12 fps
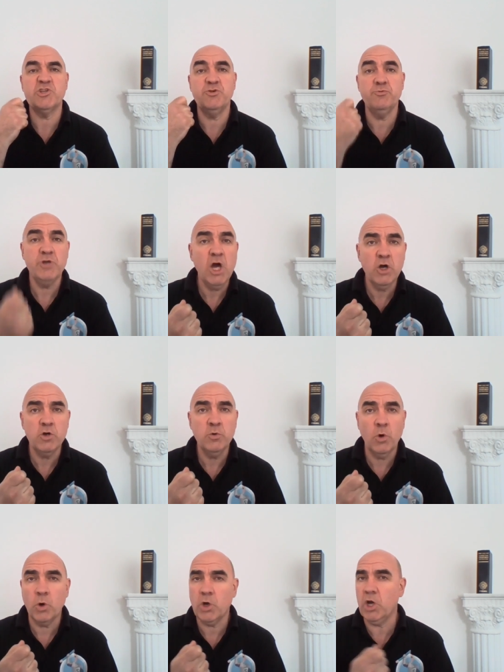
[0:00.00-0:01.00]
you know
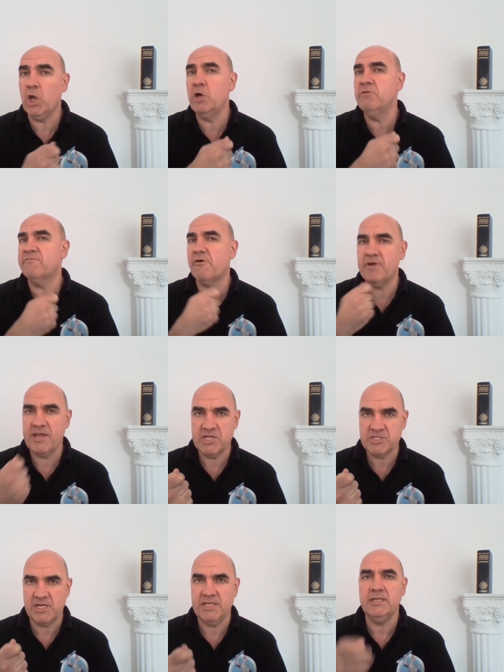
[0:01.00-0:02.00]
or could learn very
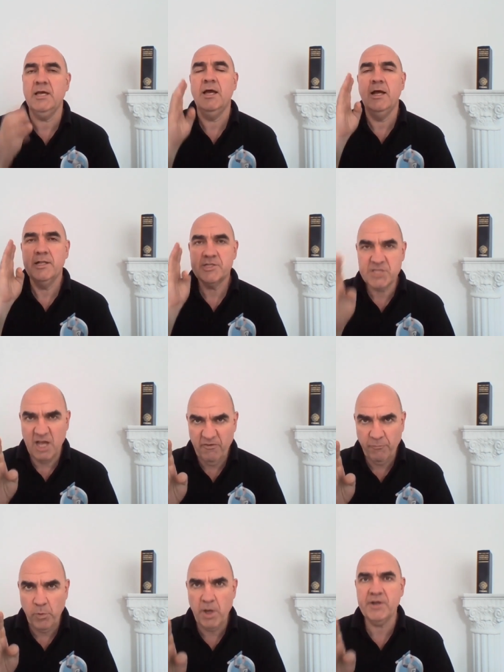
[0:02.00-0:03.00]
easily.
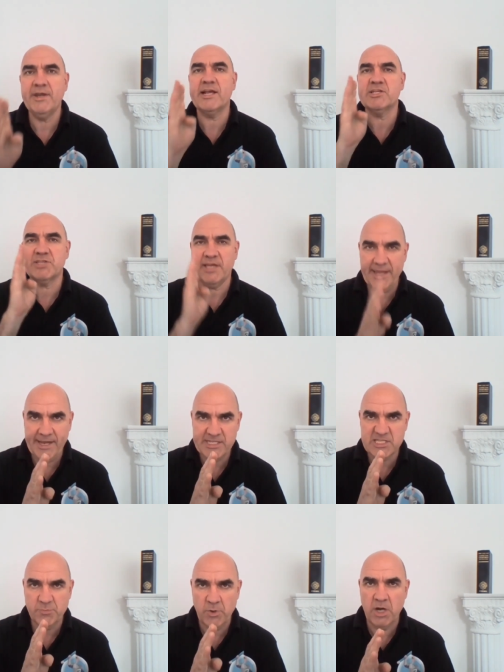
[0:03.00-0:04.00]
Tough word next to
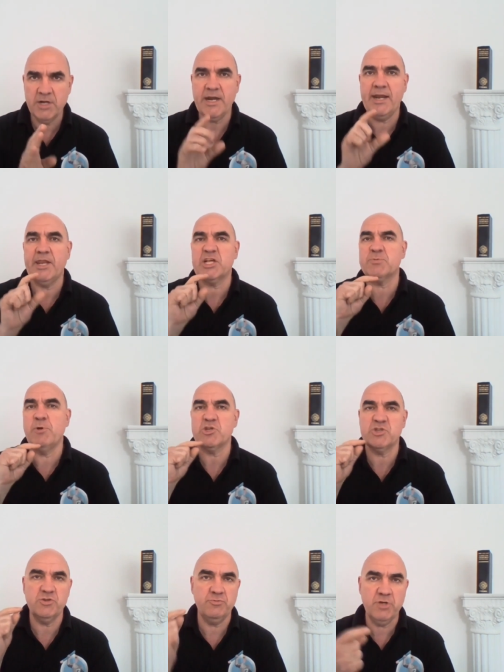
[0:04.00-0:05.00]
easy word in an
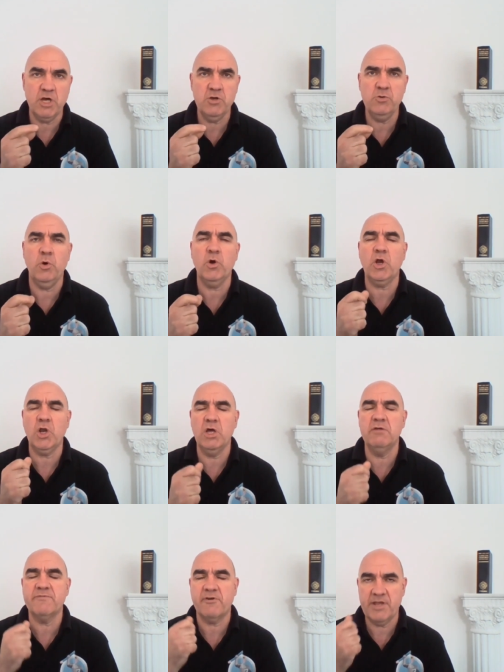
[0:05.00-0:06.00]
expression you know or could
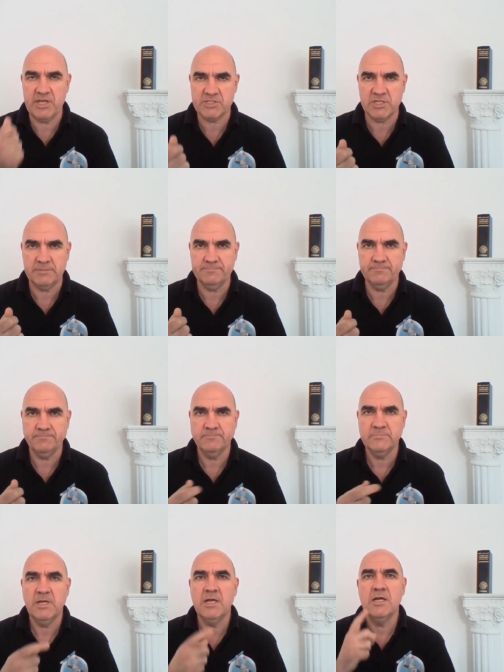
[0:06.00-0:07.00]
learn very easily.
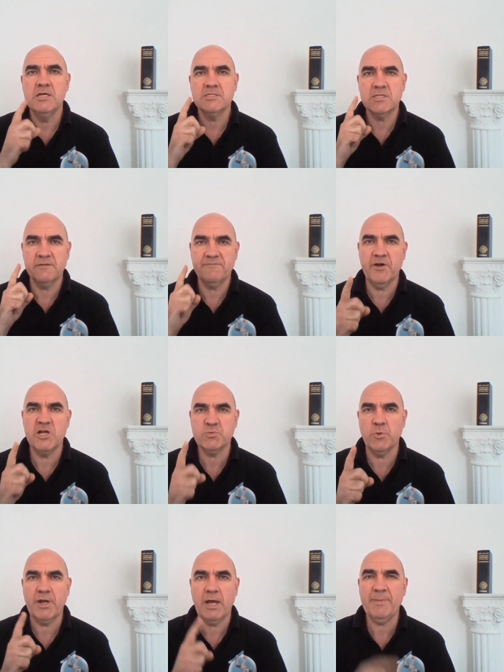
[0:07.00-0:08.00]
So the first
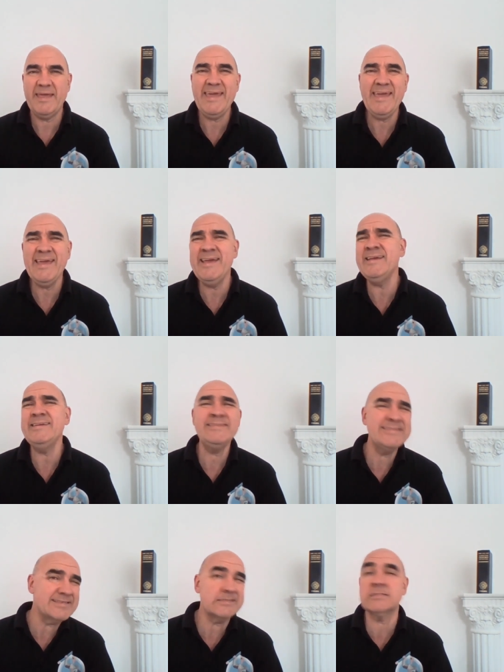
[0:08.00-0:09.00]
word up
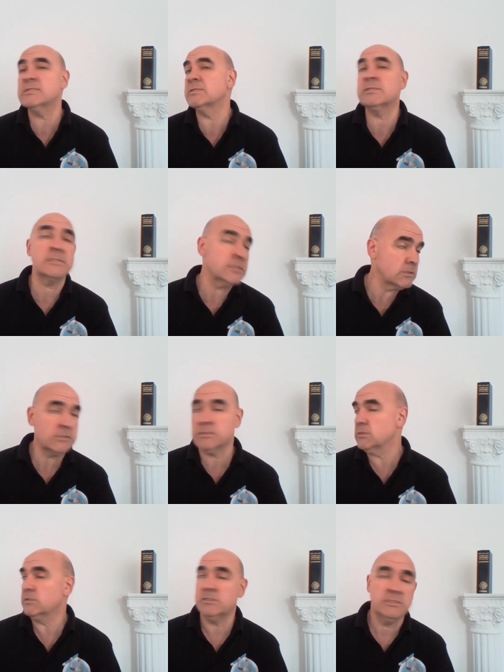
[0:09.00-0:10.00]
is